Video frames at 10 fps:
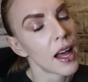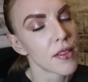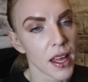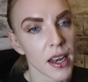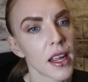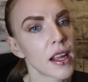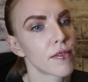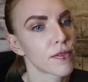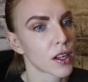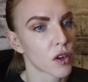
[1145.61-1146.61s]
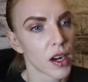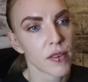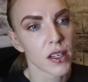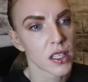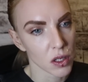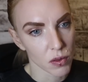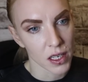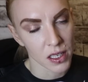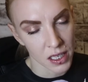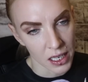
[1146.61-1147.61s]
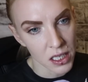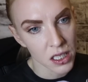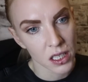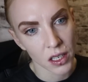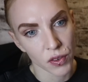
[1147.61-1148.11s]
and then if the craving still resists,